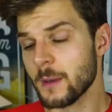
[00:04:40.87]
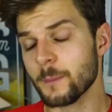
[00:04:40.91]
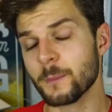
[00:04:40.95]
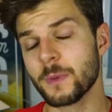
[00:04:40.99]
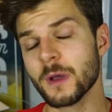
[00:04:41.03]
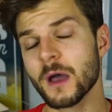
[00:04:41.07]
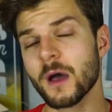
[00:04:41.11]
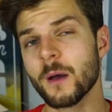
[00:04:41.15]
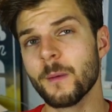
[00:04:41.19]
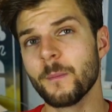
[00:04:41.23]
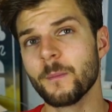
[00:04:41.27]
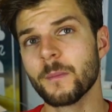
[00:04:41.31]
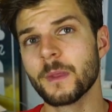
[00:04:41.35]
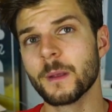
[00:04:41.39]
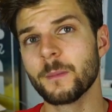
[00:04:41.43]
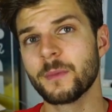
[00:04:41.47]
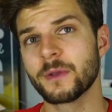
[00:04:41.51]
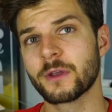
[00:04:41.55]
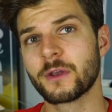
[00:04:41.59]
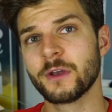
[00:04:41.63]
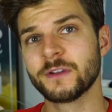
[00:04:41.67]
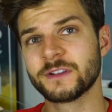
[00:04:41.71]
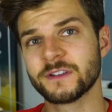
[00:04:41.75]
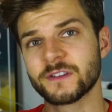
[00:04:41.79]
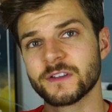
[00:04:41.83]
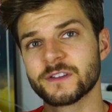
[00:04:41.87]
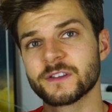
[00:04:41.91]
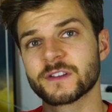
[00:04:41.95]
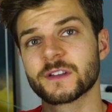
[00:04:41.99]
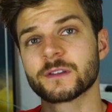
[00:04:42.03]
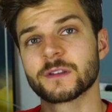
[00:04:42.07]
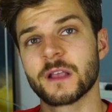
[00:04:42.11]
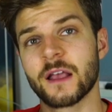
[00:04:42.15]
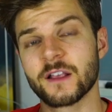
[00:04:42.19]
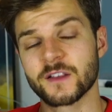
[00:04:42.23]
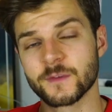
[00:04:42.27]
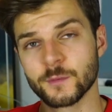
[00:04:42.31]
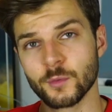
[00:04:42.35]
But because this
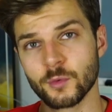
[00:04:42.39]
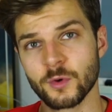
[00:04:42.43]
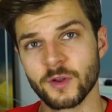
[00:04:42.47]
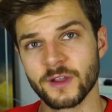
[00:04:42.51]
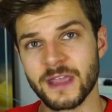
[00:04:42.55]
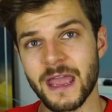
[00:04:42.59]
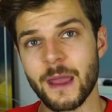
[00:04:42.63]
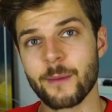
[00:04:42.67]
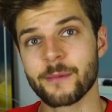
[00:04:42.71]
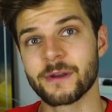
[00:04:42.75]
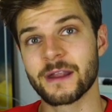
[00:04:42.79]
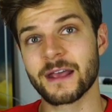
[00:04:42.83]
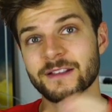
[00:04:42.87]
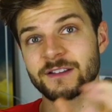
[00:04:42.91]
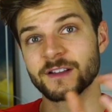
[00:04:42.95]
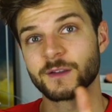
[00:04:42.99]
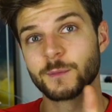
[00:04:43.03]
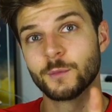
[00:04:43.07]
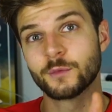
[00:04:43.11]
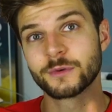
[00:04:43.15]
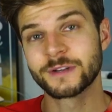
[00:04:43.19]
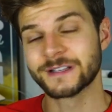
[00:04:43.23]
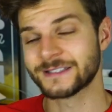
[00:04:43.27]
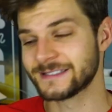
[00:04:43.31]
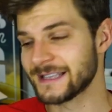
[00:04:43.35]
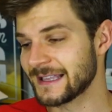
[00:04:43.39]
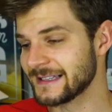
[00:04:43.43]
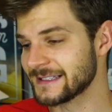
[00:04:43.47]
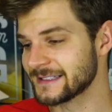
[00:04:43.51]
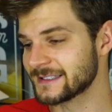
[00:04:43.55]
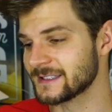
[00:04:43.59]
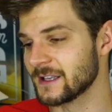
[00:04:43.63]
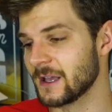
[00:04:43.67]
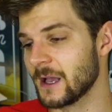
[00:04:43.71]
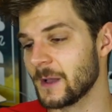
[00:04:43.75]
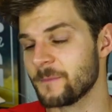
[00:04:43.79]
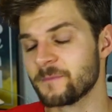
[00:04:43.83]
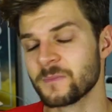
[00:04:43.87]
is a smaller camera, it has a smaller
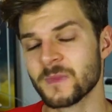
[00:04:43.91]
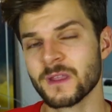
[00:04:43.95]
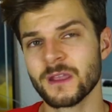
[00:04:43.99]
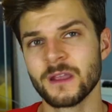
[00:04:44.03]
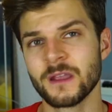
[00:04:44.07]
sensor,